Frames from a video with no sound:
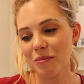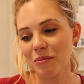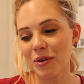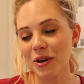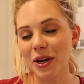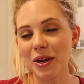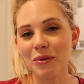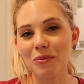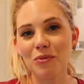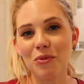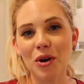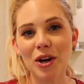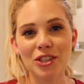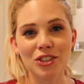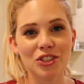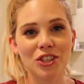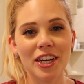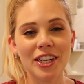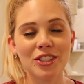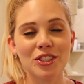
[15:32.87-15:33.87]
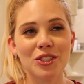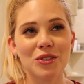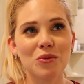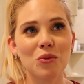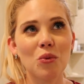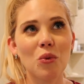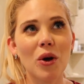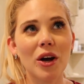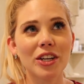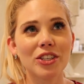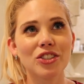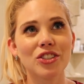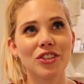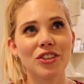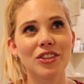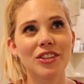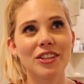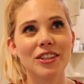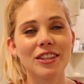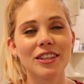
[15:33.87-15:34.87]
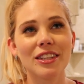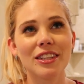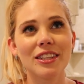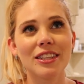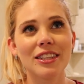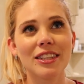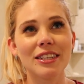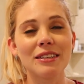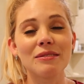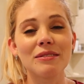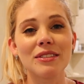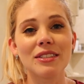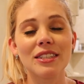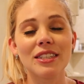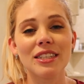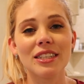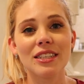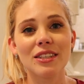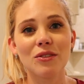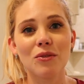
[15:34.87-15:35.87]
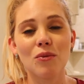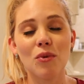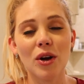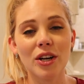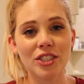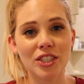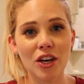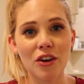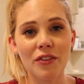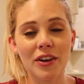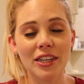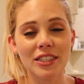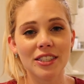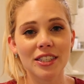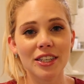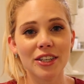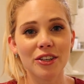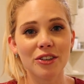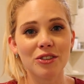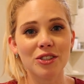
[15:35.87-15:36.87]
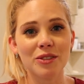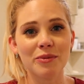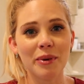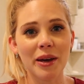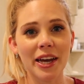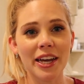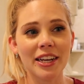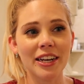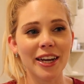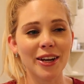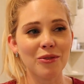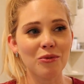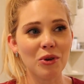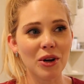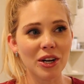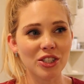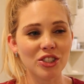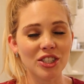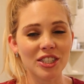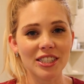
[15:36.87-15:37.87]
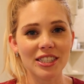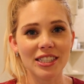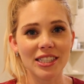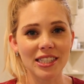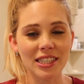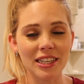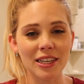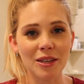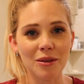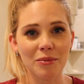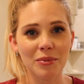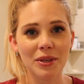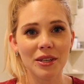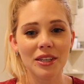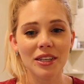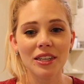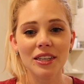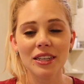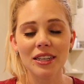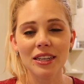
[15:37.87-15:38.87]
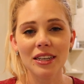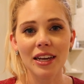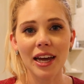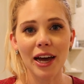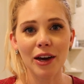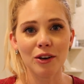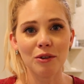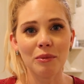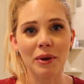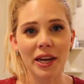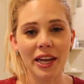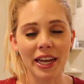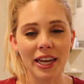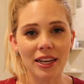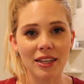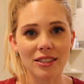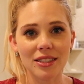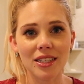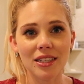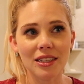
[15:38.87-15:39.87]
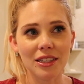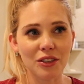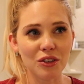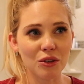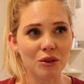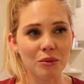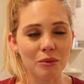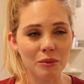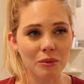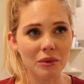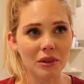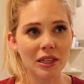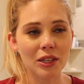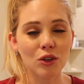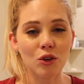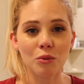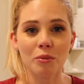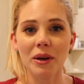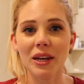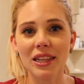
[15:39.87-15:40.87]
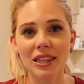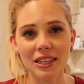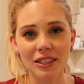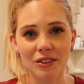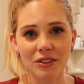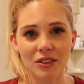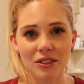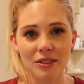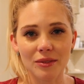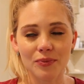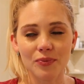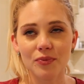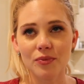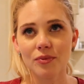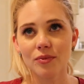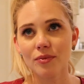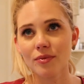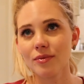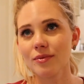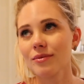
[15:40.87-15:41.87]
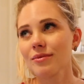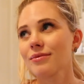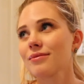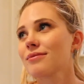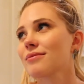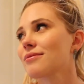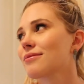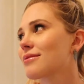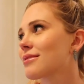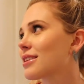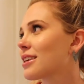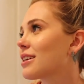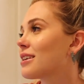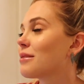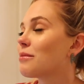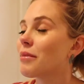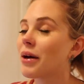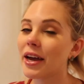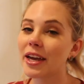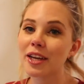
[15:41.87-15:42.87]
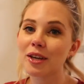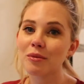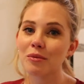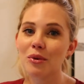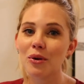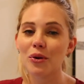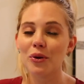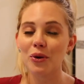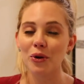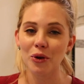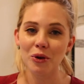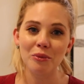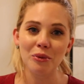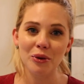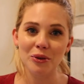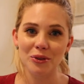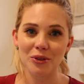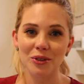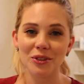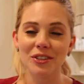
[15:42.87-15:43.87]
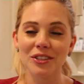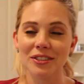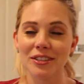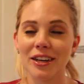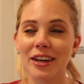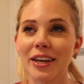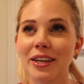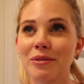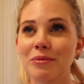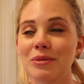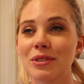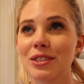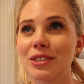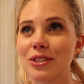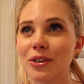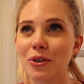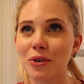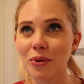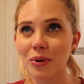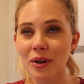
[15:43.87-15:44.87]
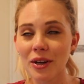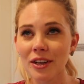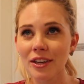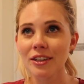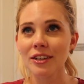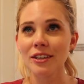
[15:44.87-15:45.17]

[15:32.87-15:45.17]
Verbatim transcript: but I watch, I just watch the, watch how fast it goes by, and I watch it slip out of my hands a little, little by little. I am hormonal. I am so